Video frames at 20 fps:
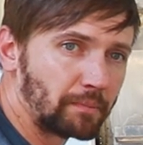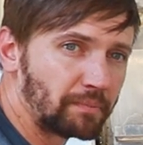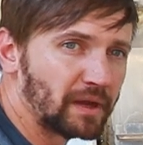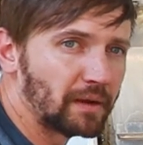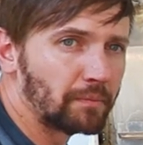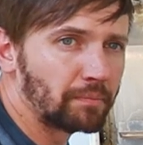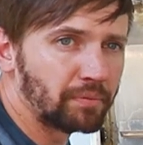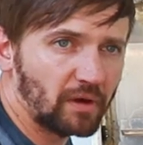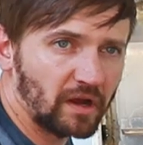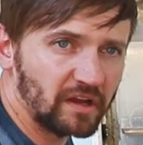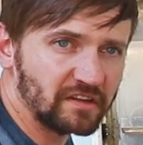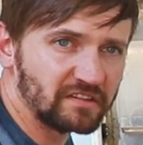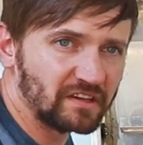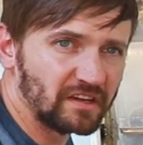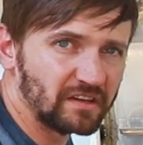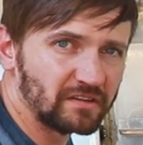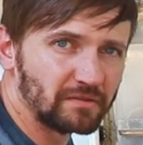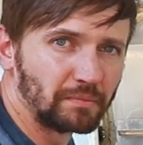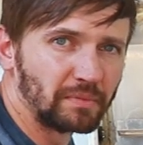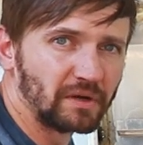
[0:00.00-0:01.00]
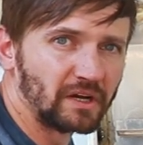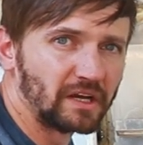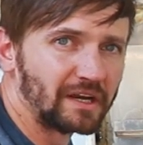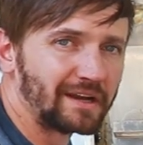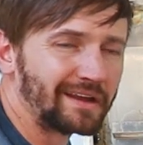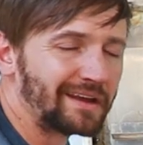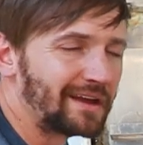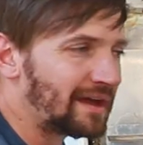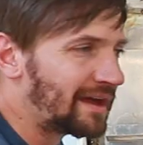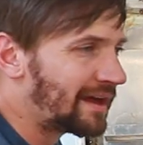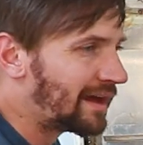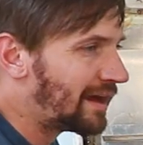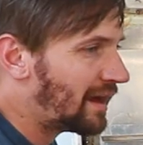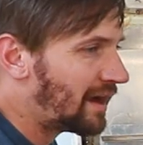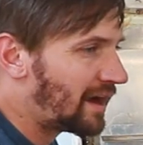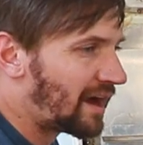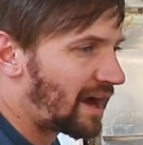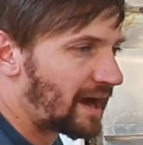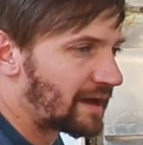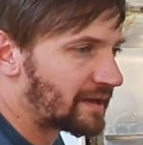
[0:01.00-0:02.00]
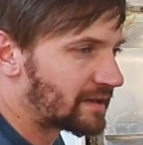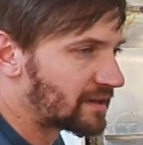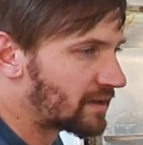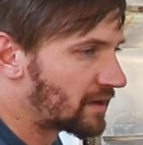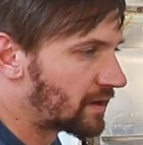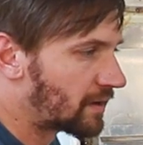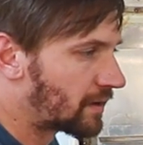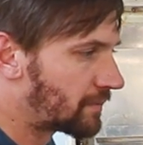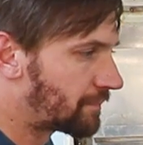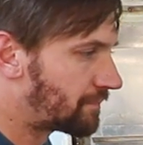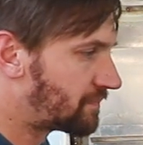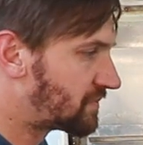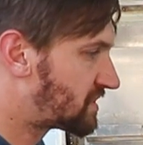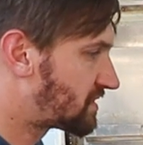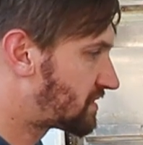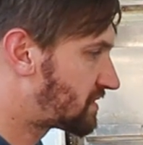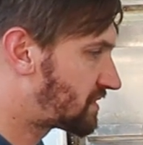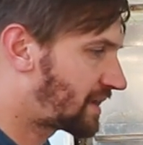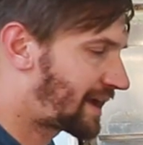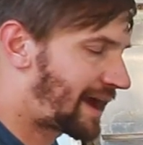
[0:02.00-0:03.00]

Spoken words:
big process, but to